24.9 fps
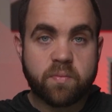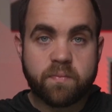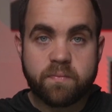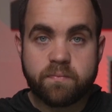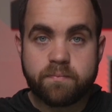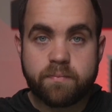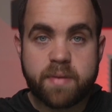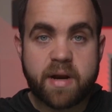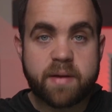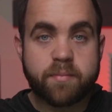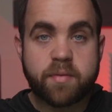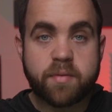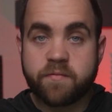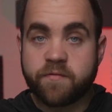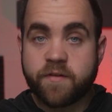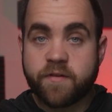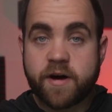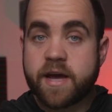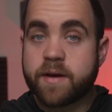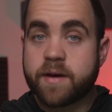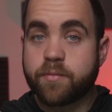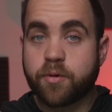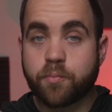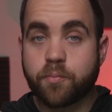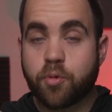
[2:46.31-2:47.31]
minimum
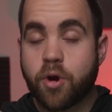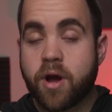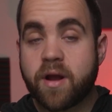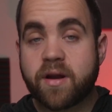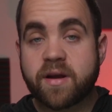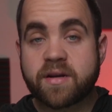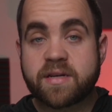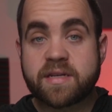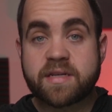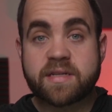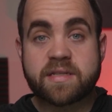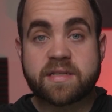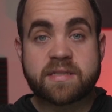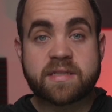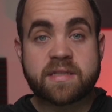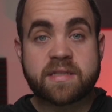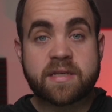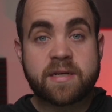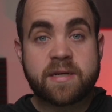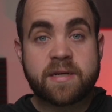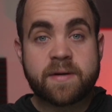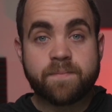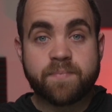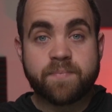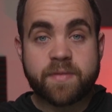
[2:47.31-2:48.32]
viable product is
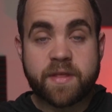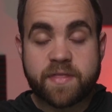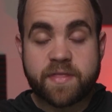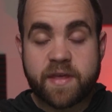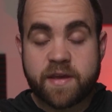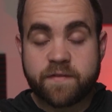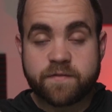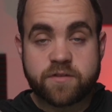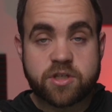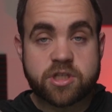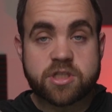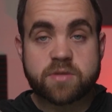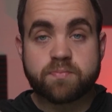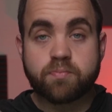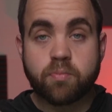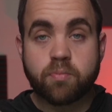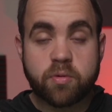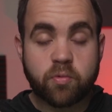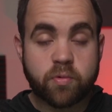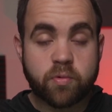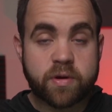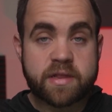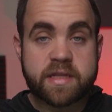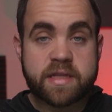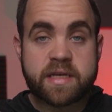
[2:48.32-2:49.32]
that they've just
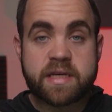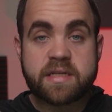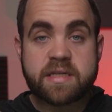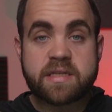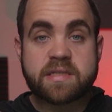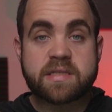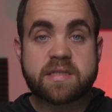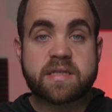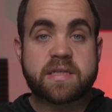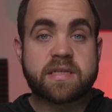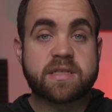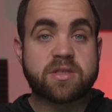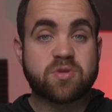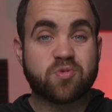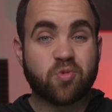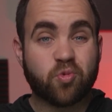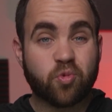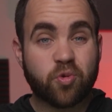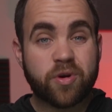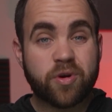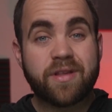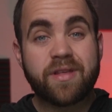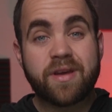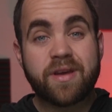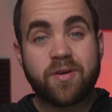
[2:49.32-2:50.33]
released is
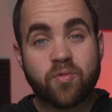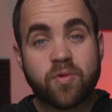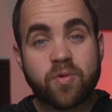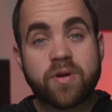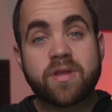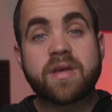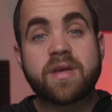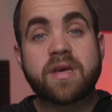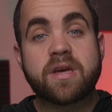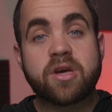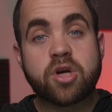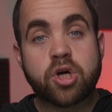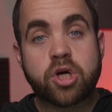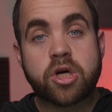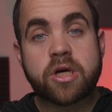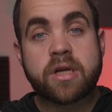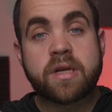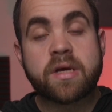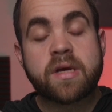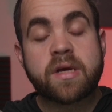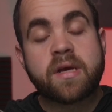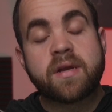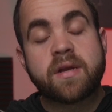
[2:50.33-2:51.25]
really, really good.